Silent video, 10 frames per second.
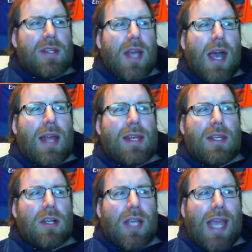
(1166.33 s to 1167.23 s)
the
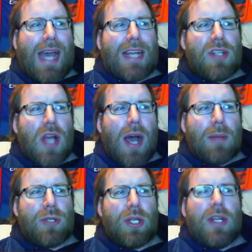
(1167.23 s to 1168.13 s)
ideal cash
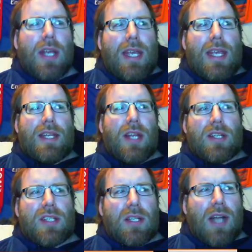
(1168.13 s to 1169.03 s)
option. He
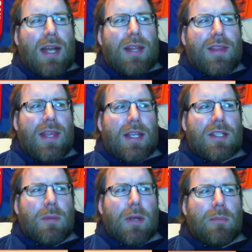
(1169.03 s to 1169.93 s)
does a lot of
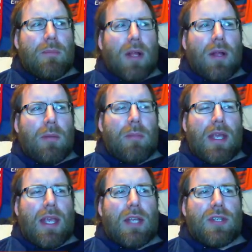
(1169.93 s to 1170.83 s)
things, but a, a
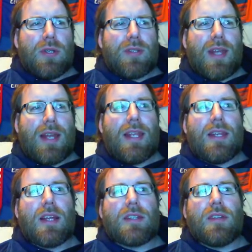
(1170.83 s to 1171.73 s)
big issue is that he
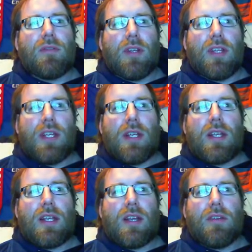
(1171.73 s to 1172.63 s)
doesn't really
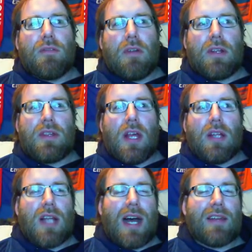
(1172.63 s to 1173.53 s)
convert a
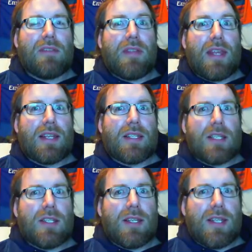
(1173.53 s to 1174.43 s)
lot of things
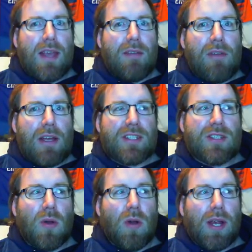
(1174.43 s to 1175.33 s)
into D F S
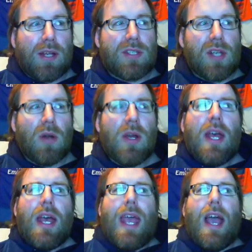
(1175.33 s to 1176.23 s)
scoring. So
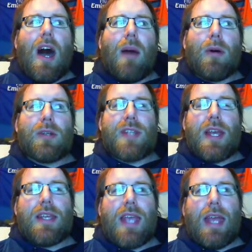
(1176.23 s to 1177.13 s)
Almost
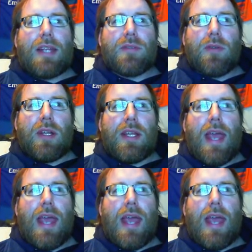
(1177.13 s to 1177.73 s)
eight K is a really